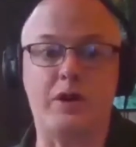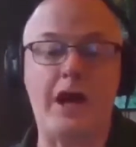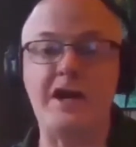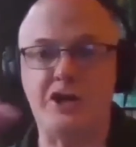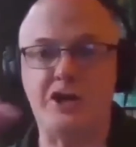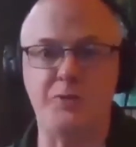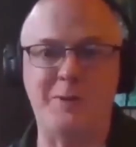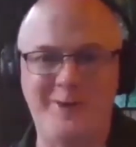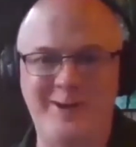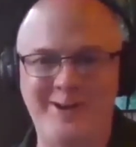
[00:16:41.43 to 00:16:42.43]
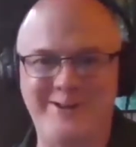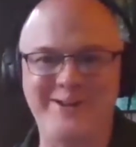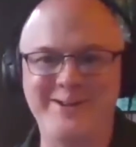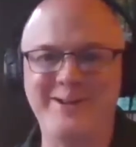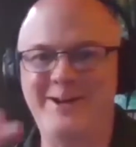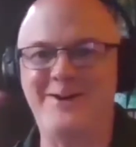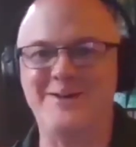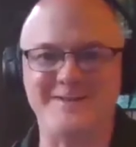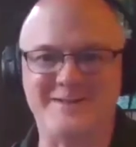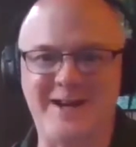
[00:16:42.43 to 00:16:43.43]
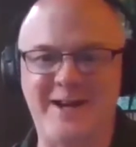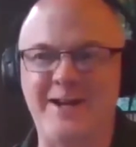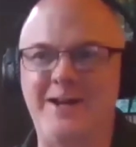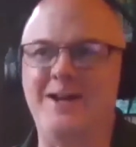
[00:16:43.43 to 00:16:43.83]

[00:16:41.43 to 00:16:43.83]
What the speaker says: any human being in our society.